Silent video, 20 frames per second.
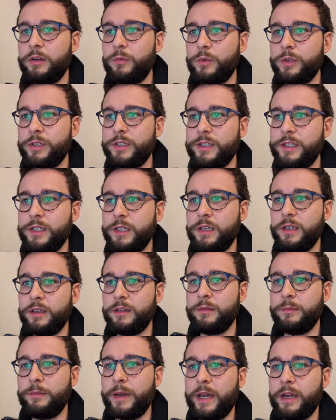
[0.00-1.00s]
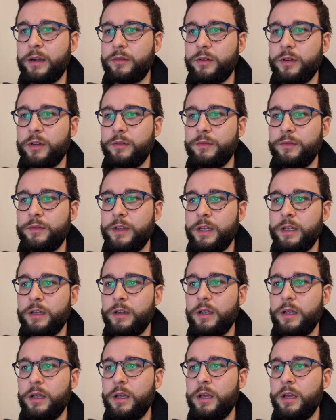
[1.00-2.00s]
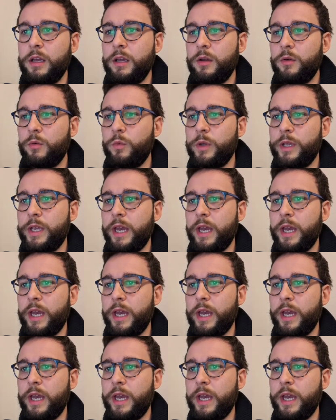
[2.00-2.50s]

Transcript: We see in the background that we